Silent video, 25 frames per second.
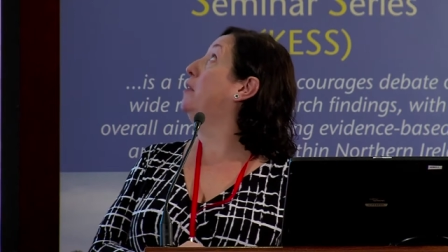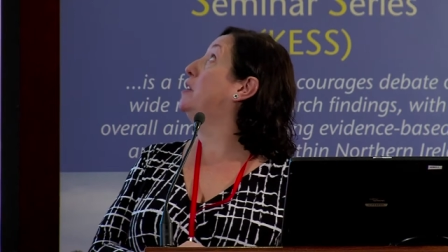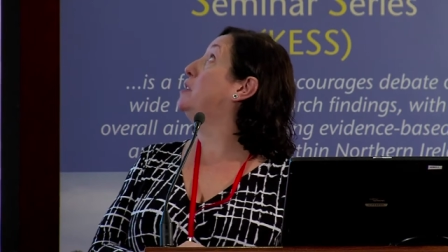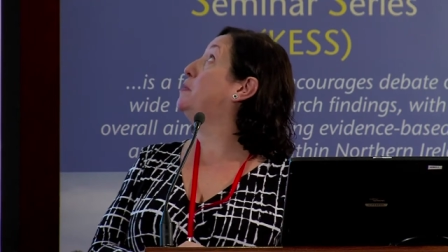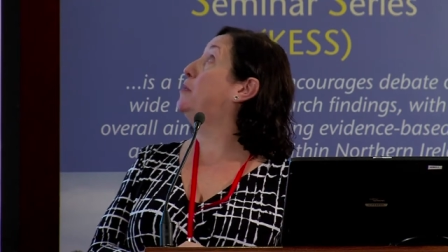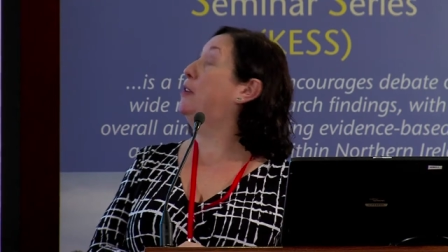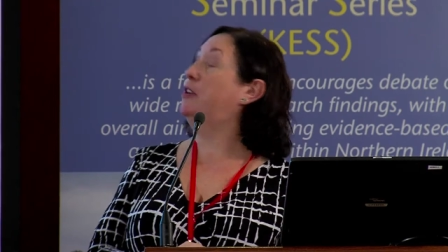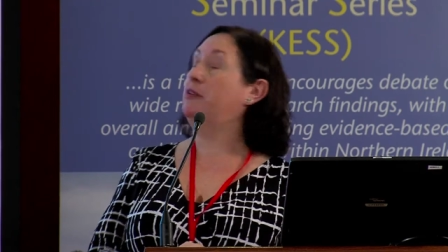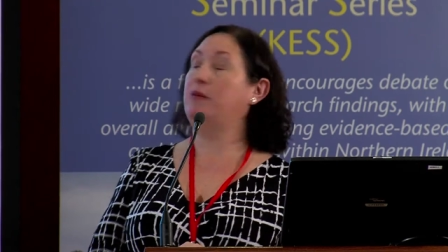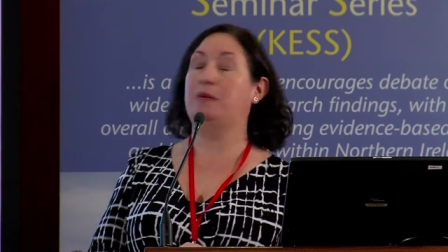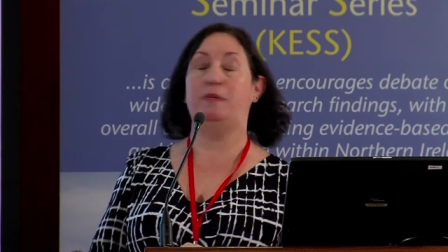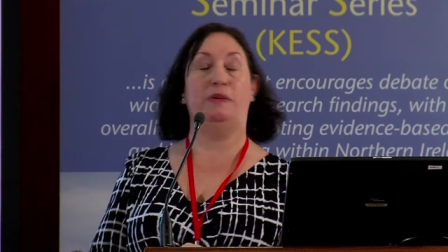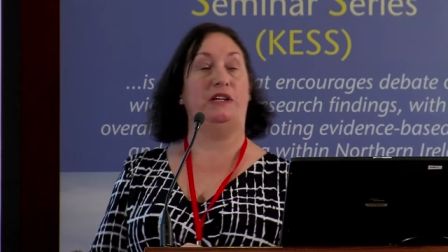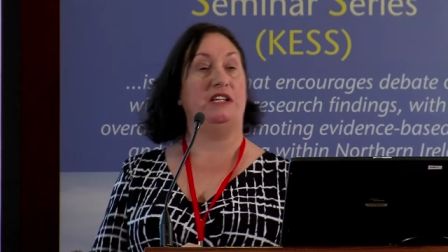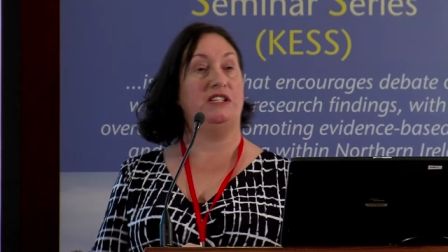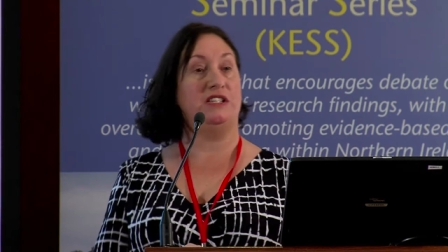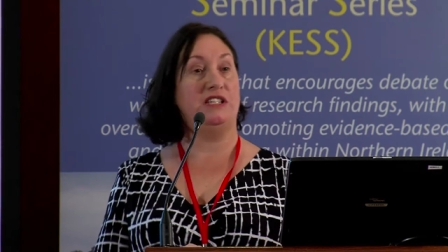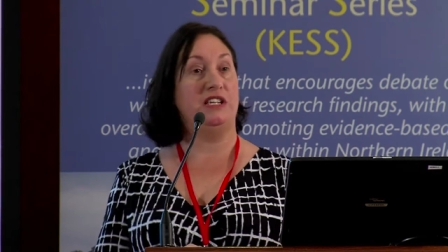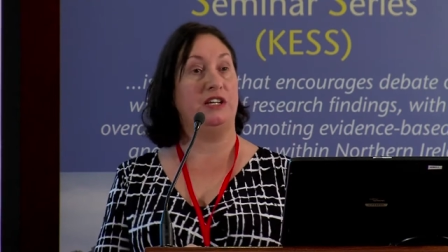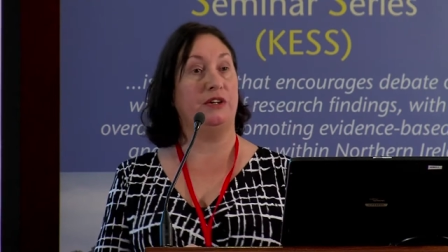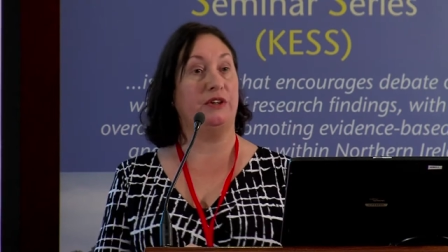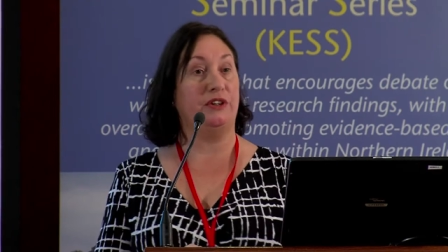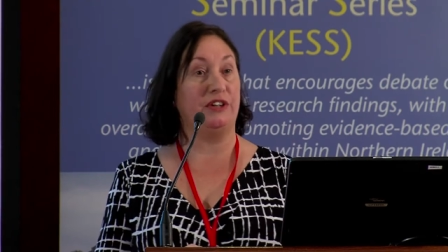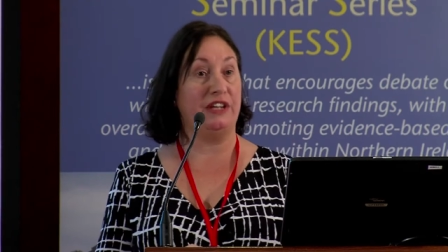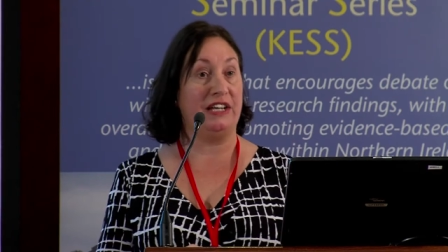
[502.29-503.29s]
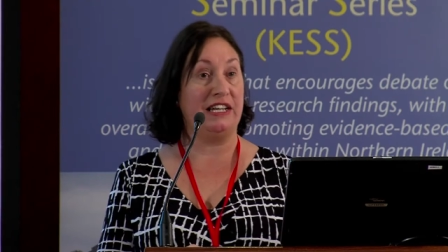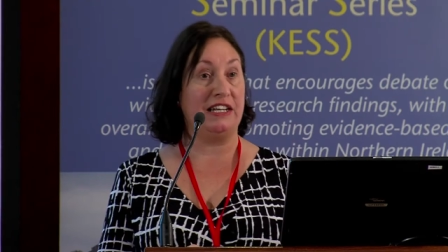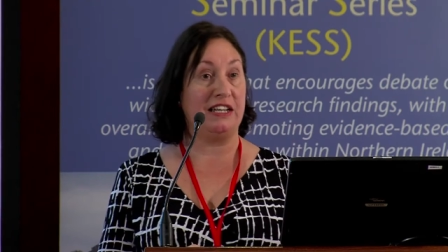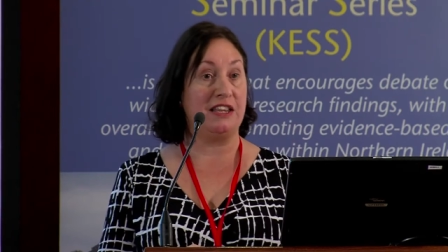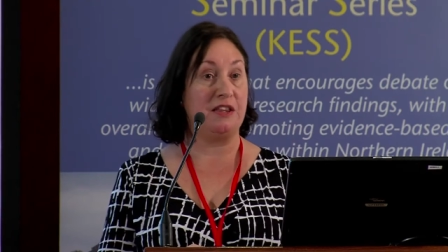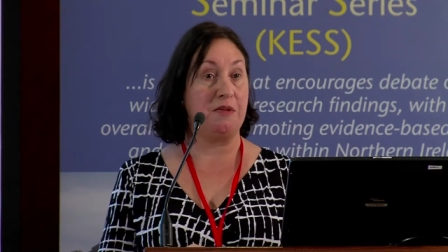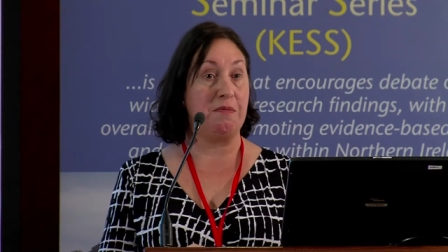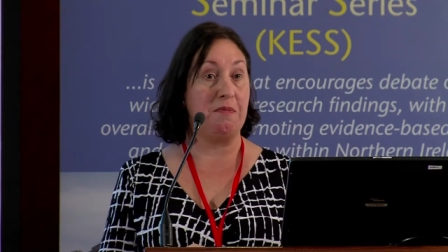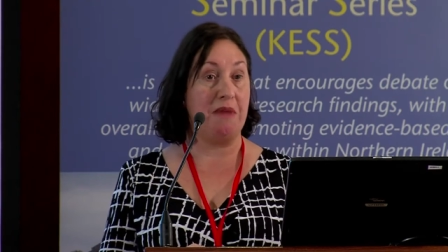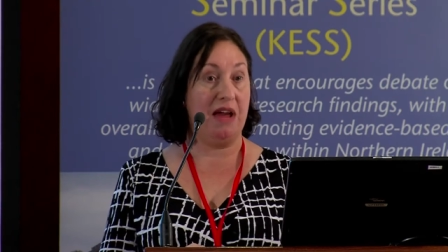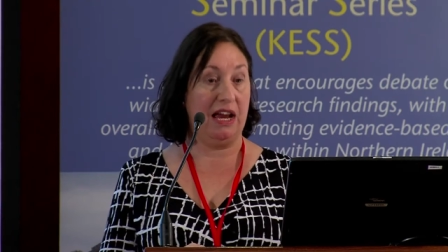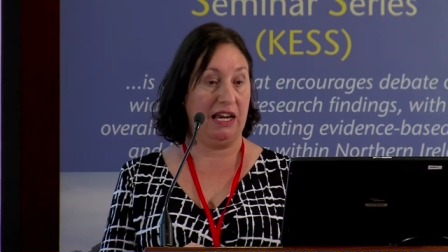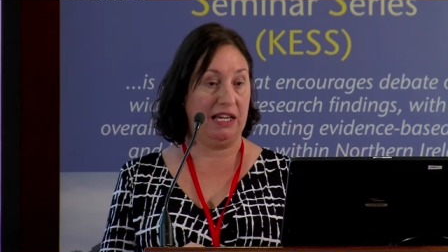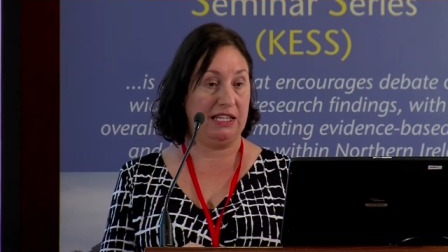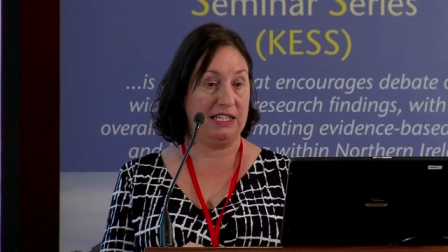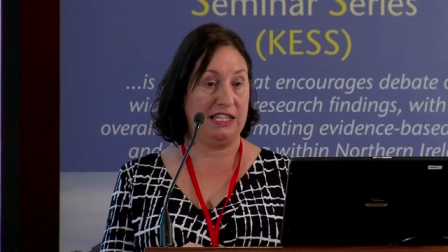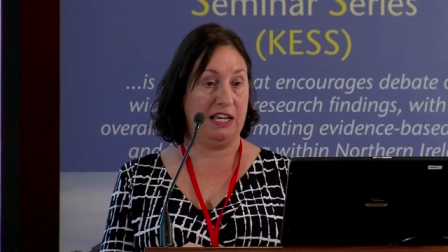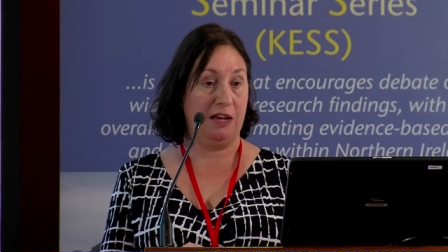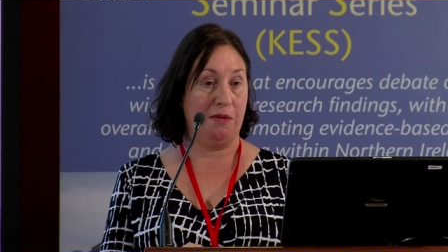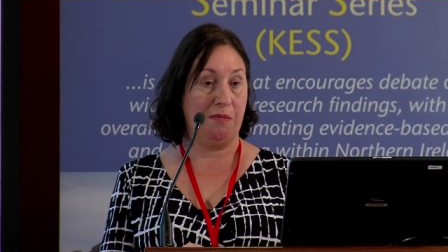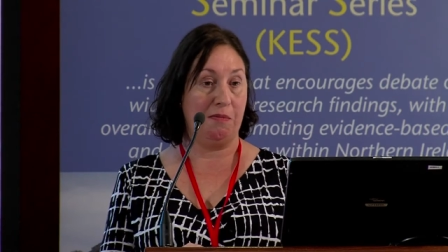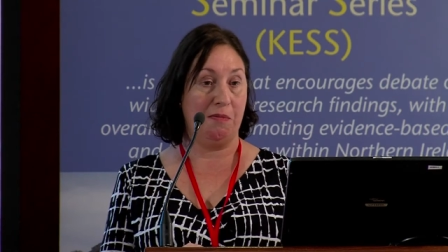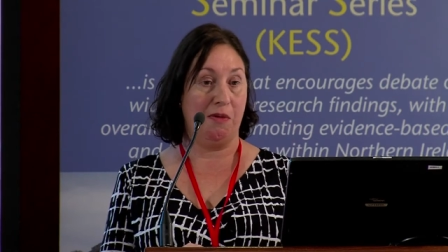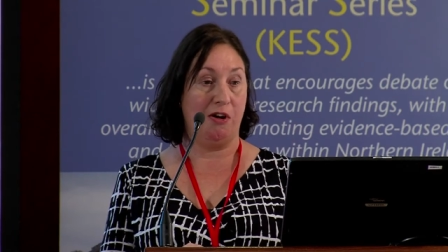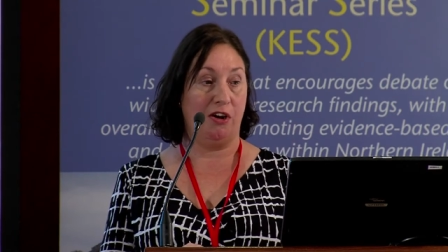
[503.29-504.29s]
as part of my PhD, I created the
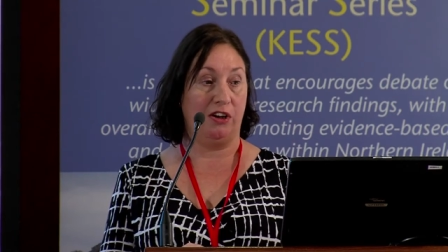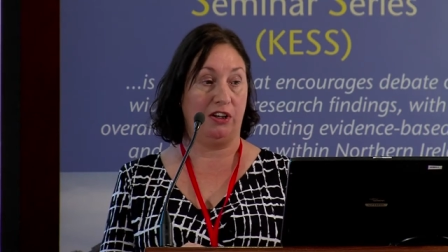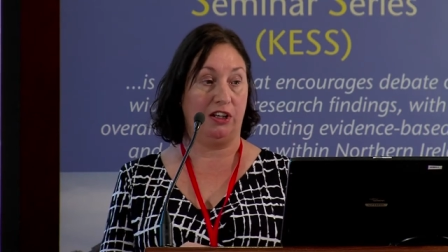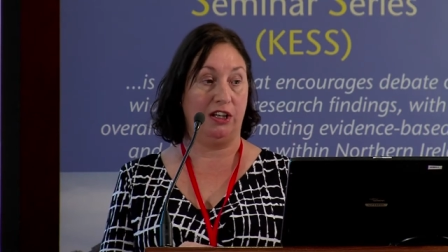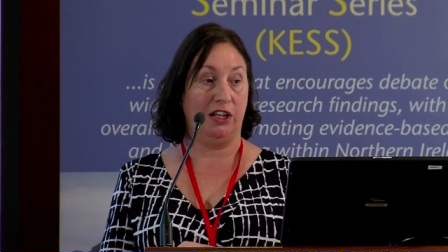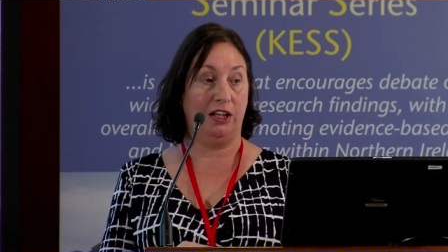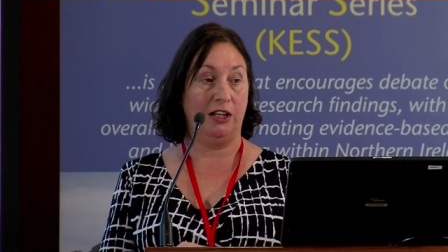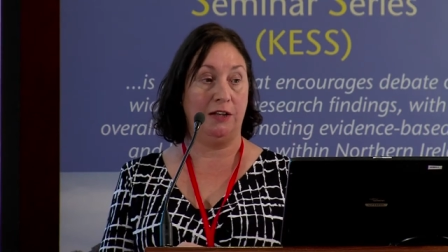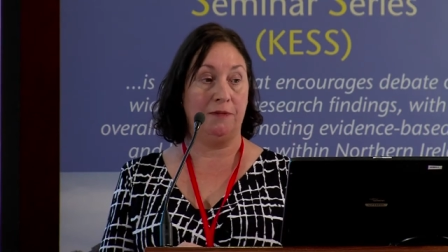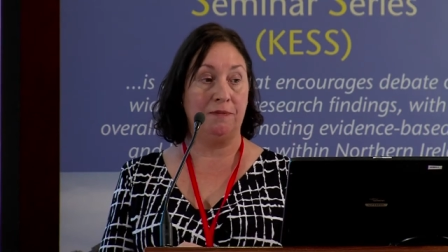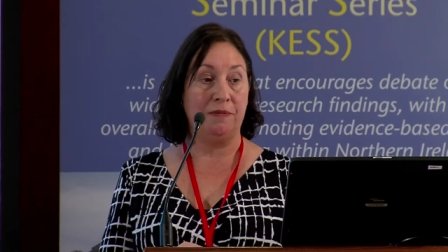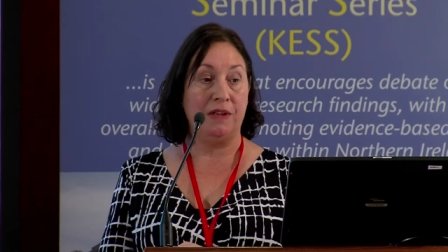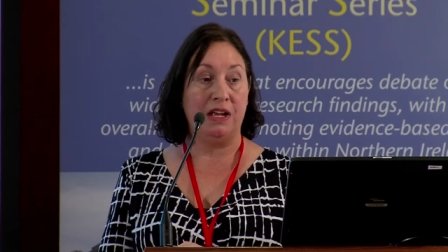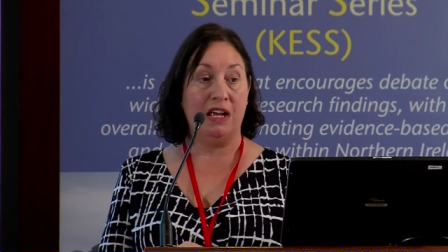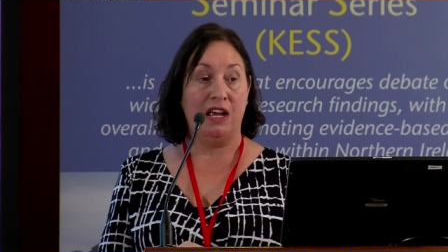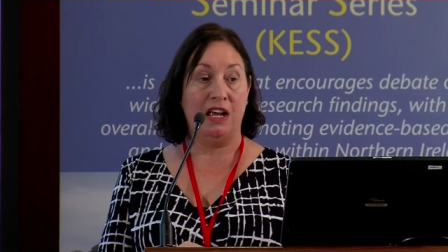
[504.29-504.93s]
MECTEP model,